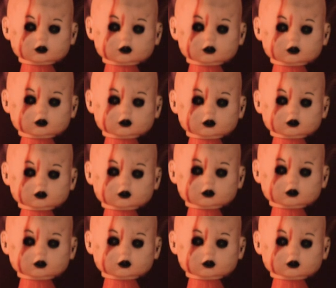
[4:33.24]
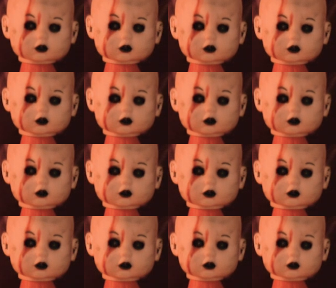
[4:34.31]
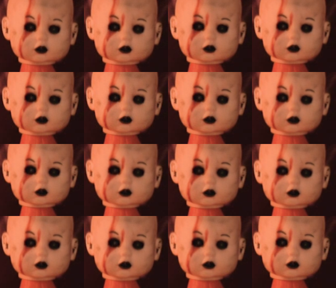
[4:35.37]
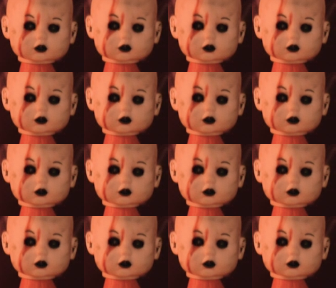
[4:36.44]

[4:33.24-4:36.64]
[no speech]